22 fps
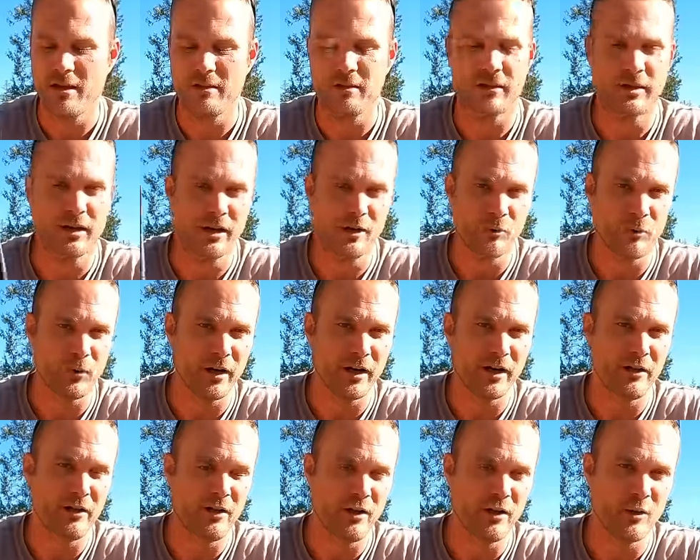you're going to
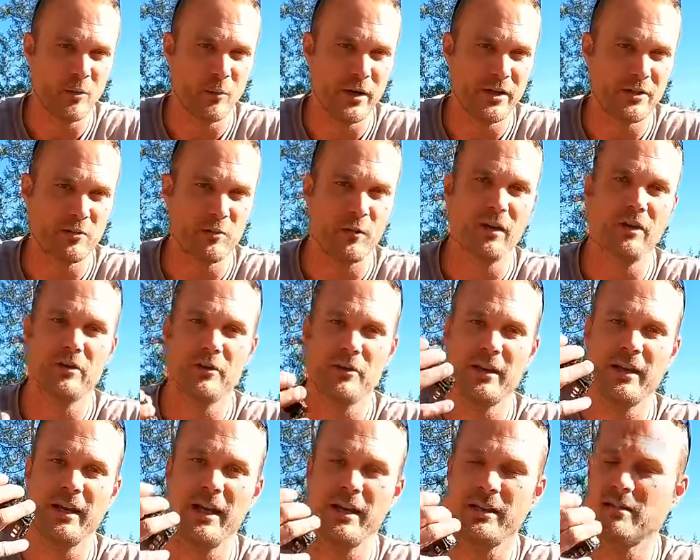want to know which one
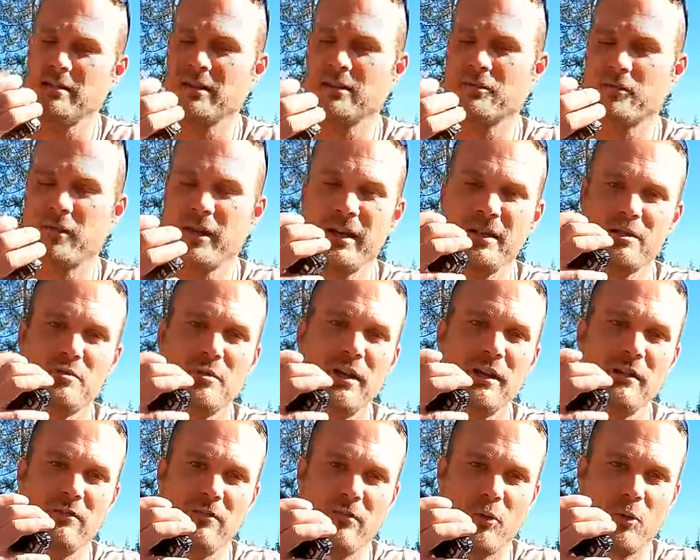you can actually
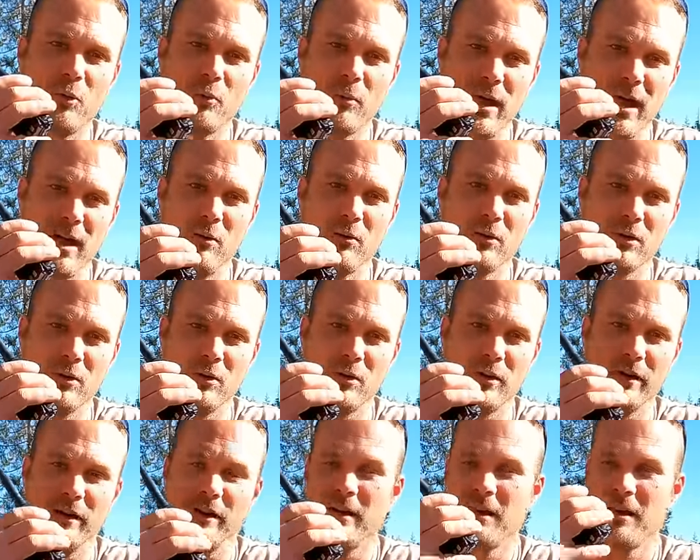transmit full power
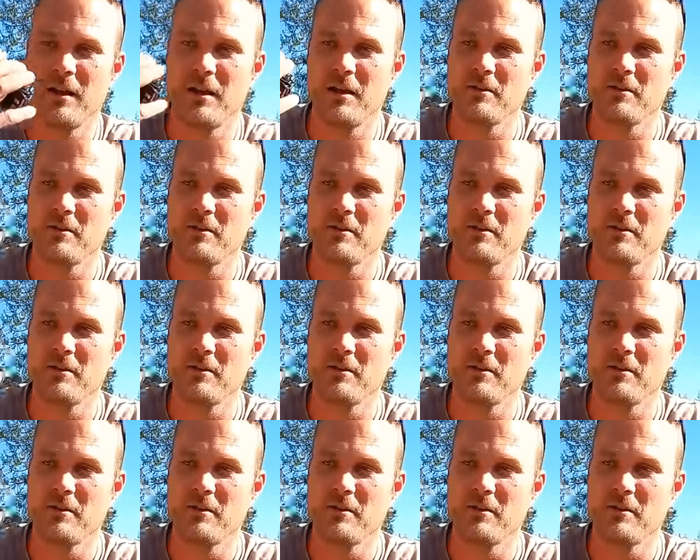on.